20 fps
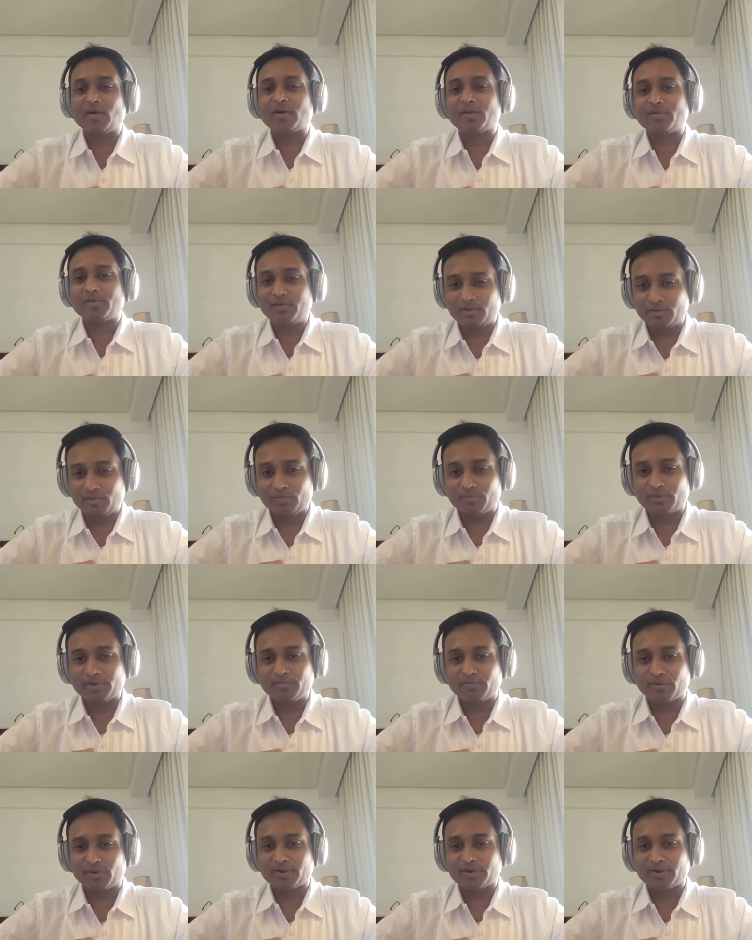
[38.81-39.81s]
on
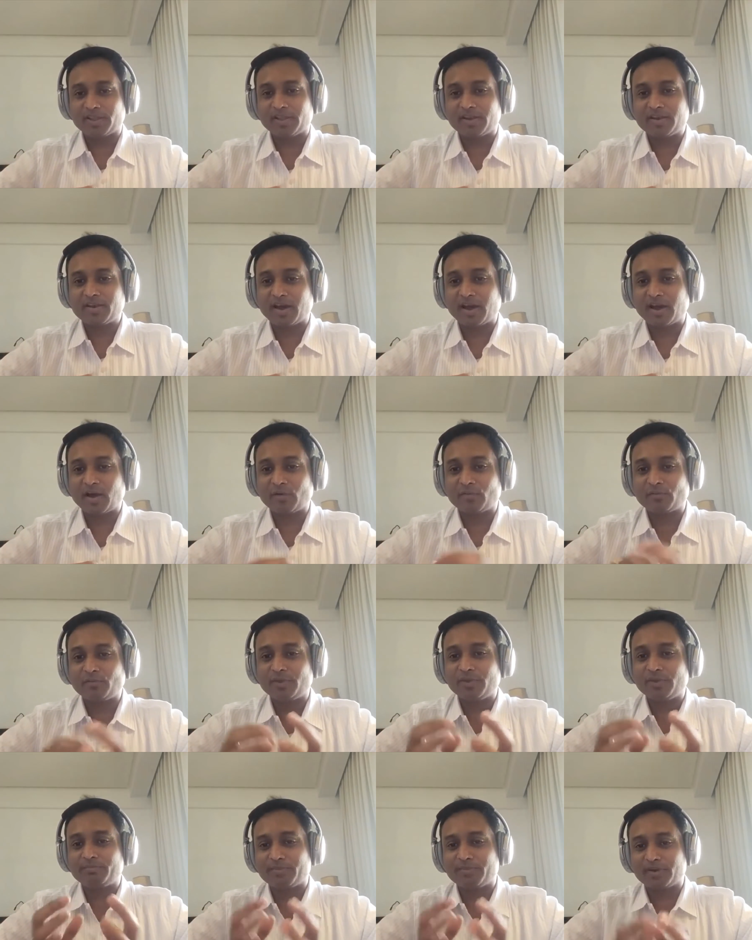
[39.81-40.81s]
human body and how
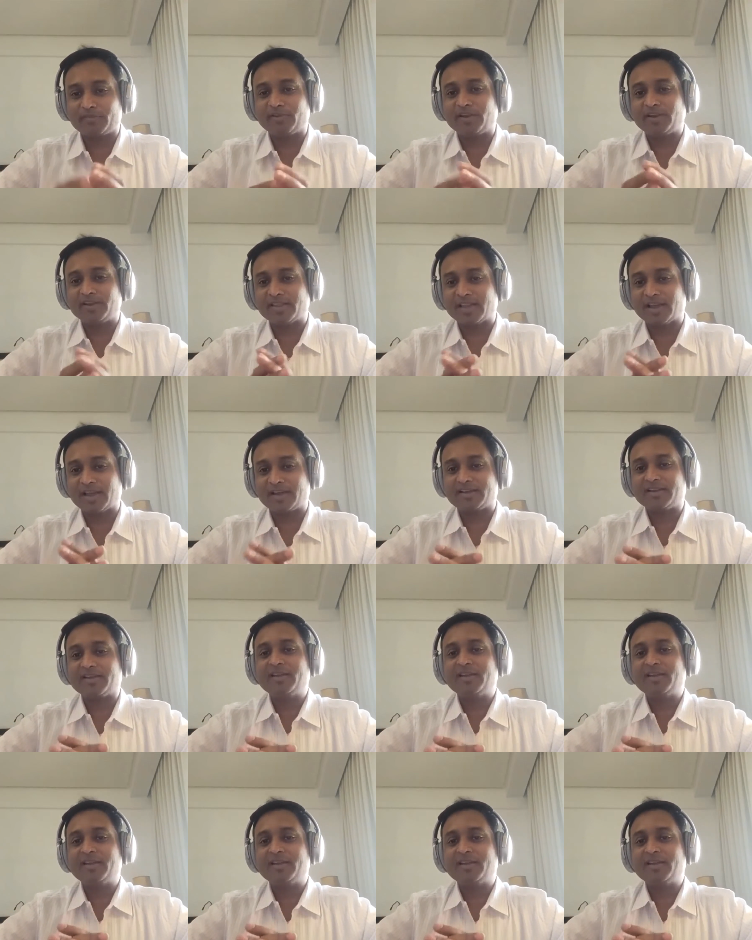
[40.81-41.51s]
we prevent that